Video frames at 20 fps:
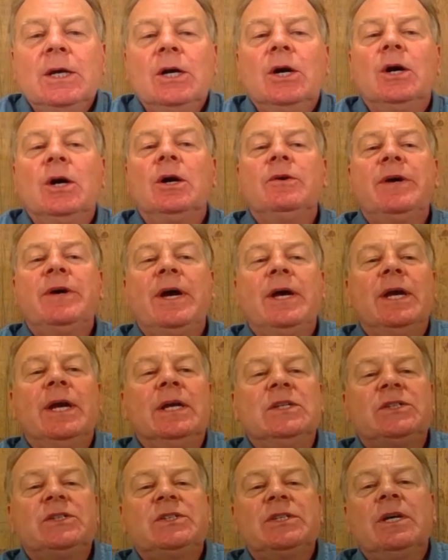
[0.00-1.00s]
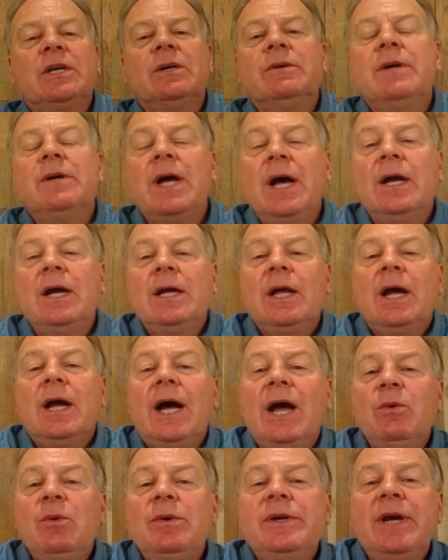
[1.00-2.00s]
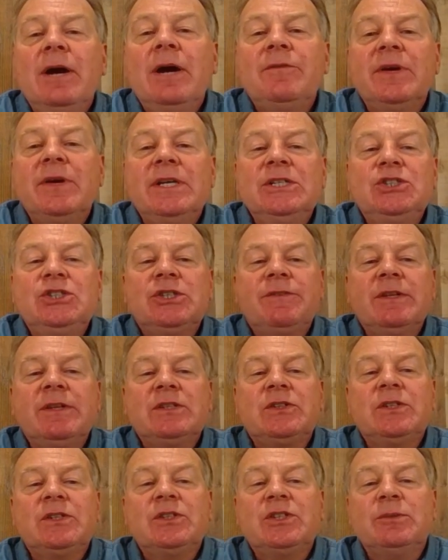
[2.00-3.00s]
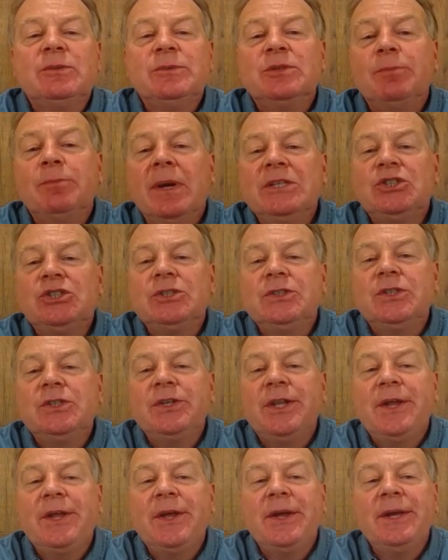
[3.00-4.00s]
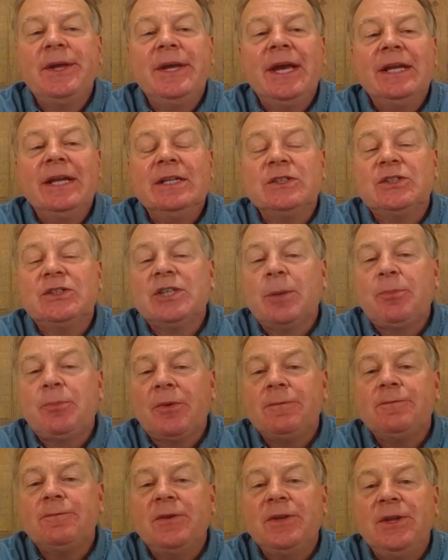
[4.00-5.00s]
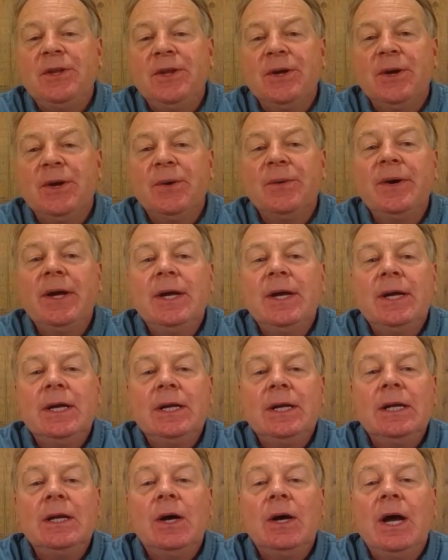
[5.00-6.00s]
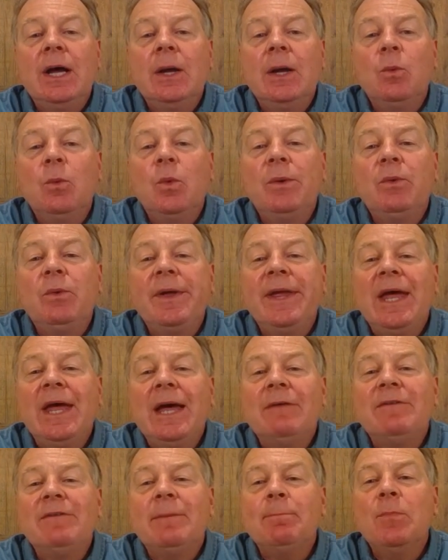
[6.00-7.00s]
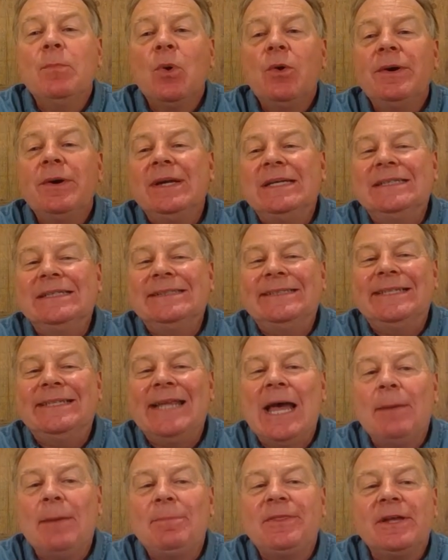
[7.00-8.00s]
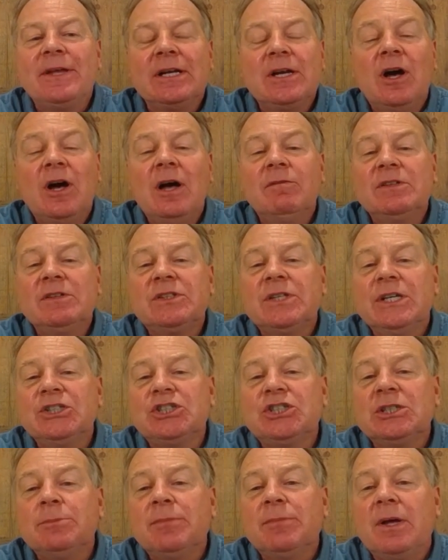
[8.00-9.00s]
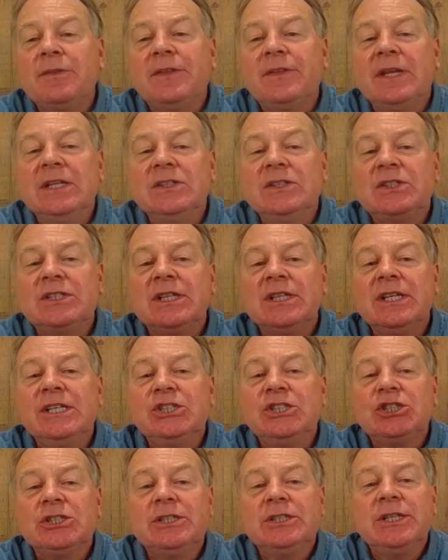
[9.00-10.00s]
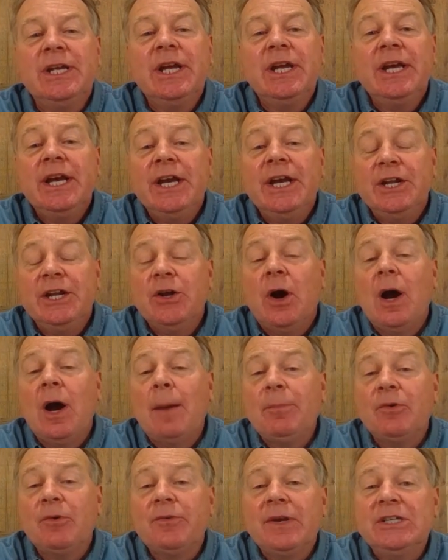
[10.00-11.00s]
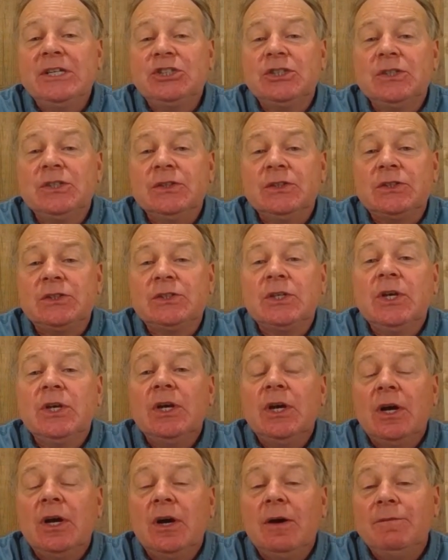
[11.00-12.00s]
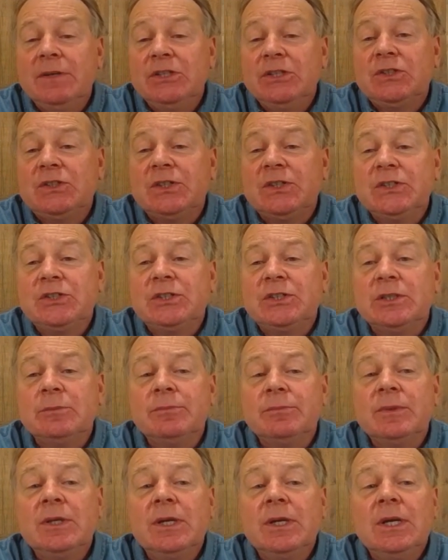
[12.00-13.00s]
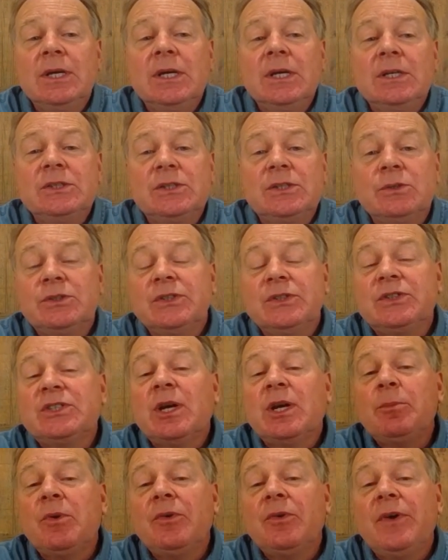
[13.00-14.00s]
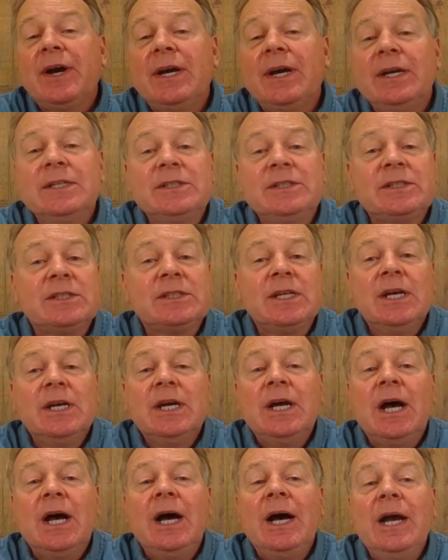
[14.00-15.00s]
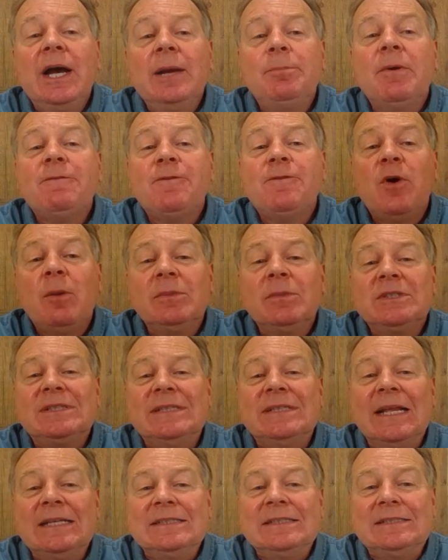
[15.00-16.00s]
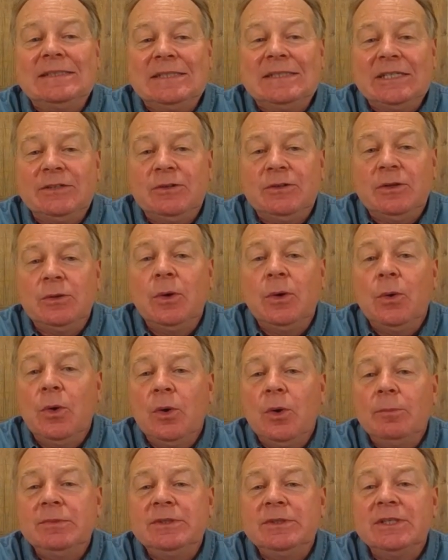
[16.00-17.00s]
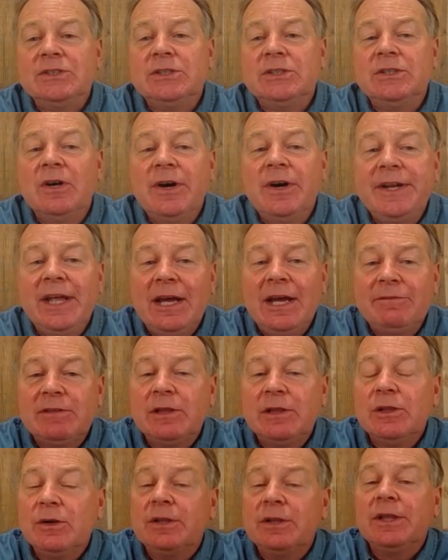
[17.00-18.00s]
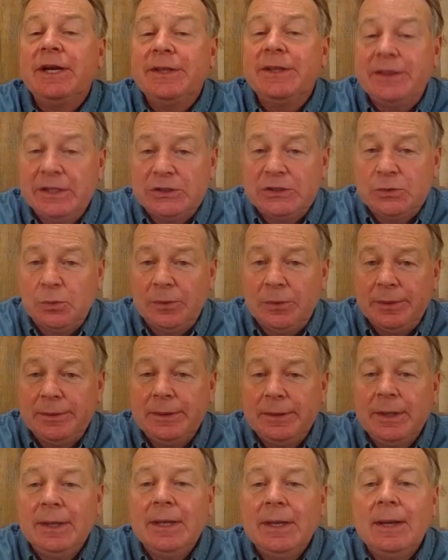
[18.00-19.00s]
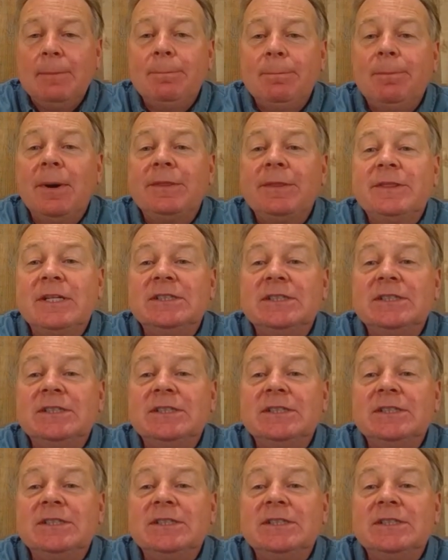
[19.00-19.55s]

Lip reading: All right, so I will cover each of the systems mentioned today in a separate video. We will have a more in-depth conversation about the installation and operations of each system. So to summarize, a high-performance net zero home does not have to look like this one, but the